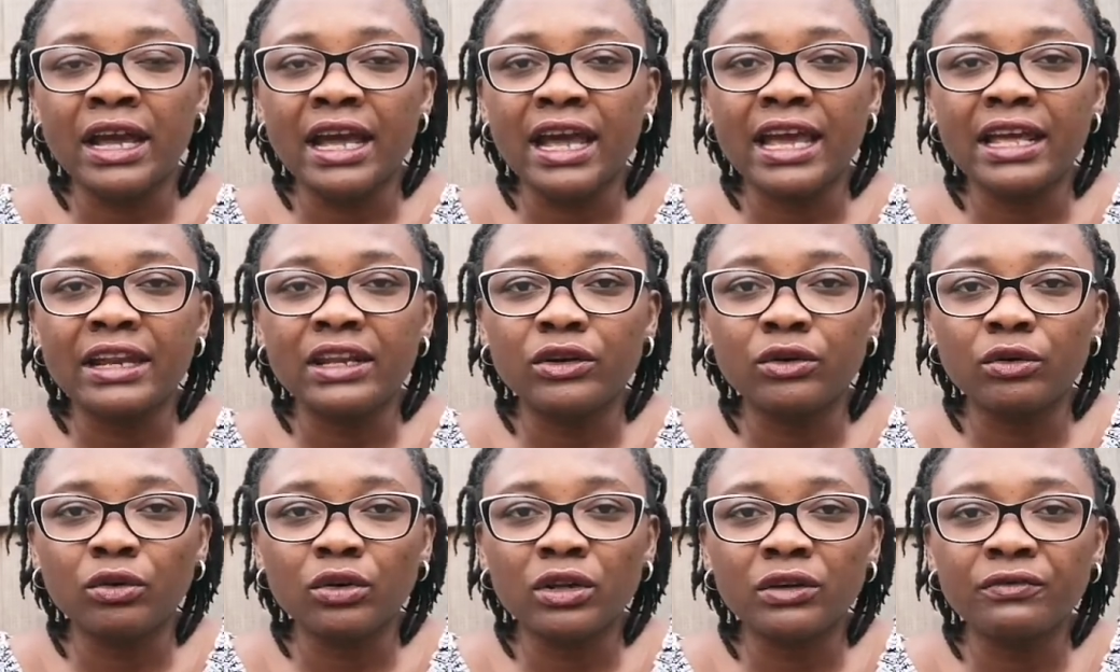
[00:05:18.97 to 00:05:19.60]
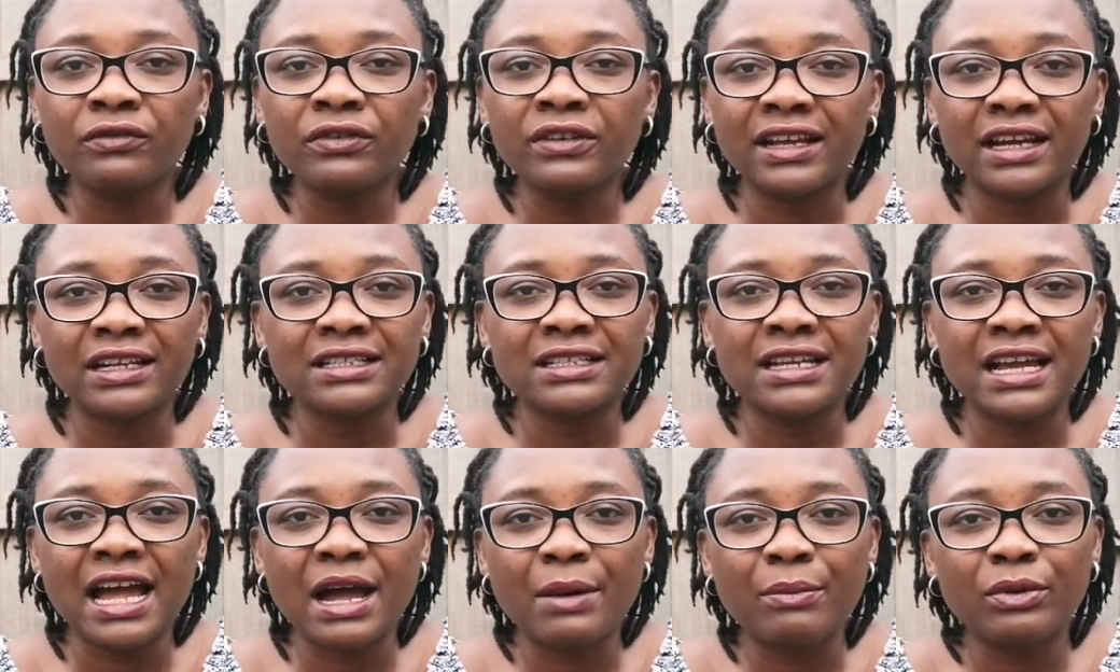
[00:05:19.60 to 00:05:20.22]
and in order for that
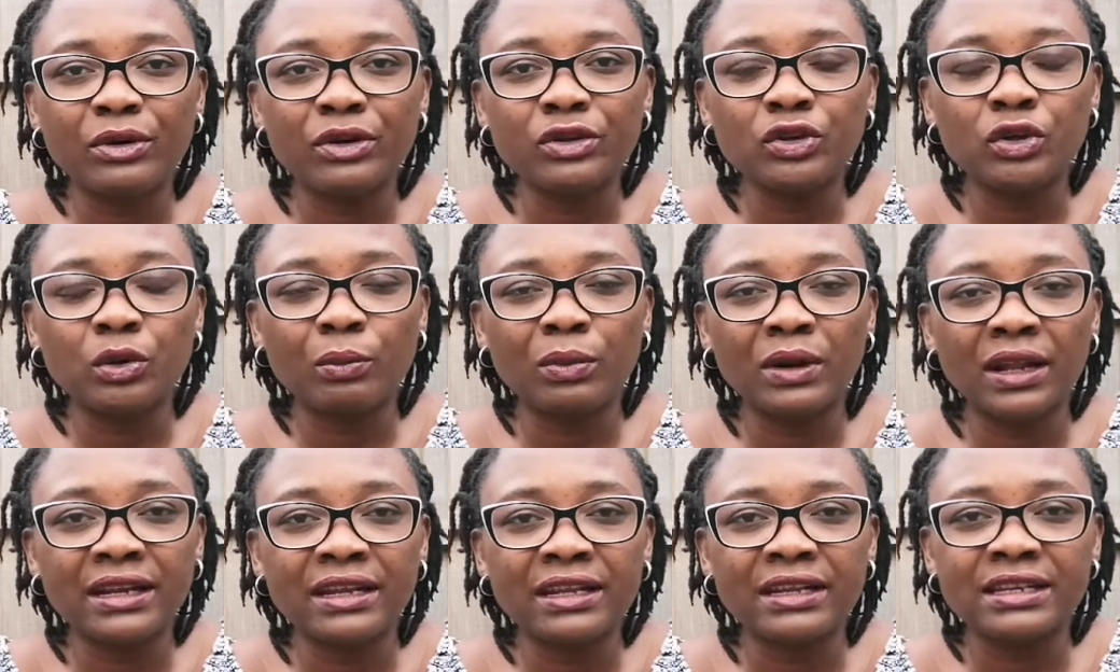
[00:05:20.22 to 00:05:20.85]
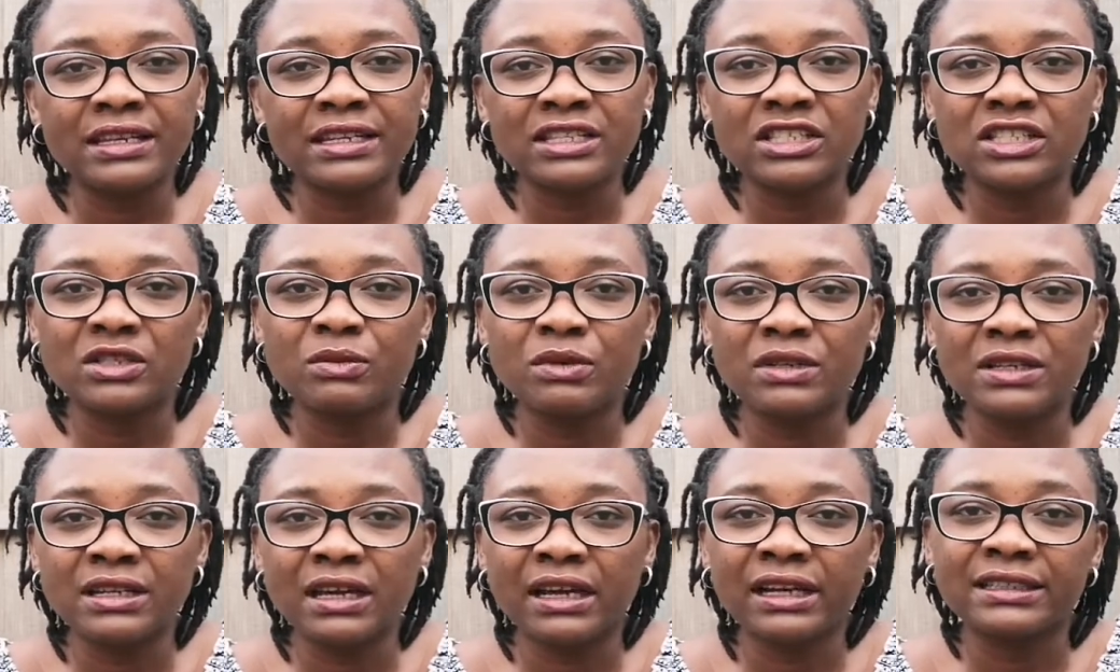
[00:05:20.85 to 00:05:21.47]
to happen, your bladder needs to
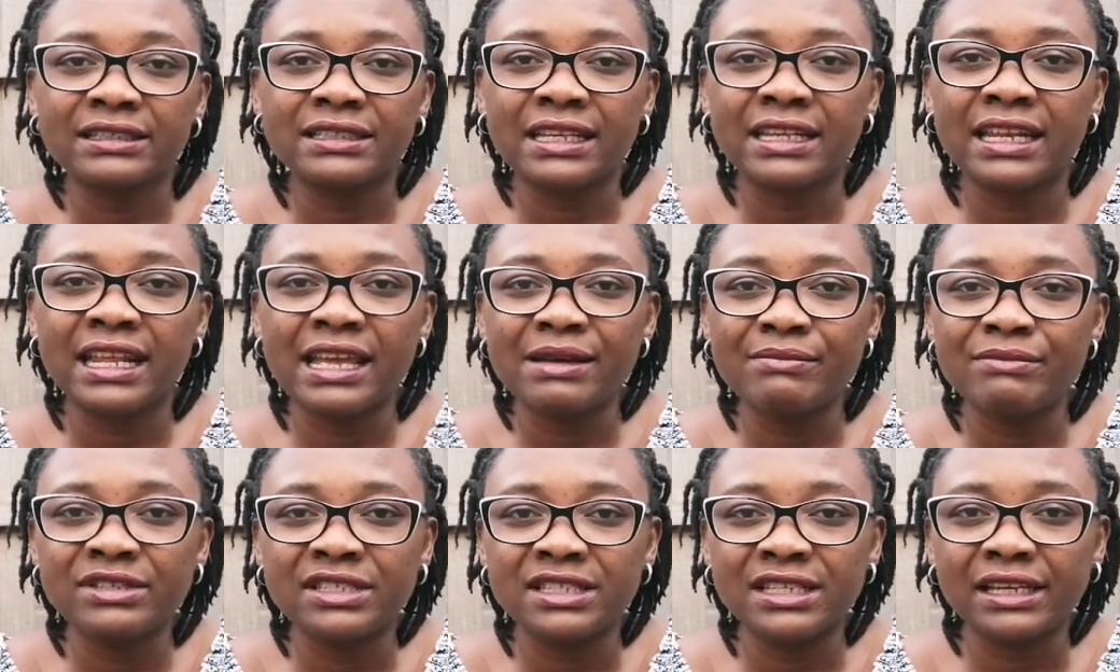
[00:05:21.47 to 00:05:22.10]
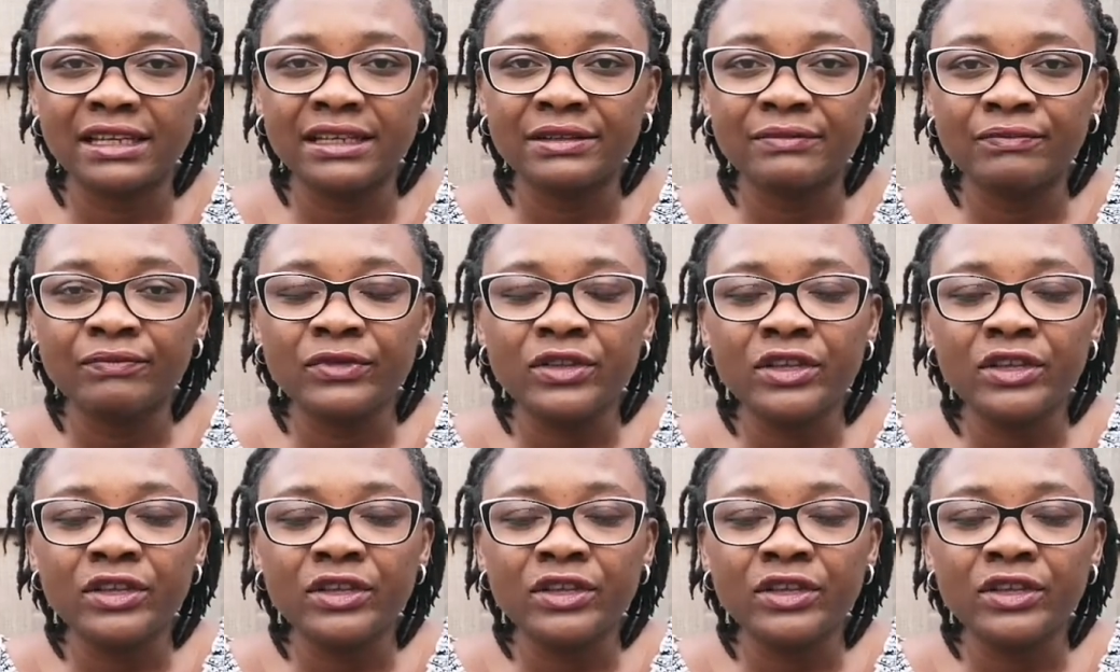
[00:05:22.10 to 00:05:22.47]
be nice and empty.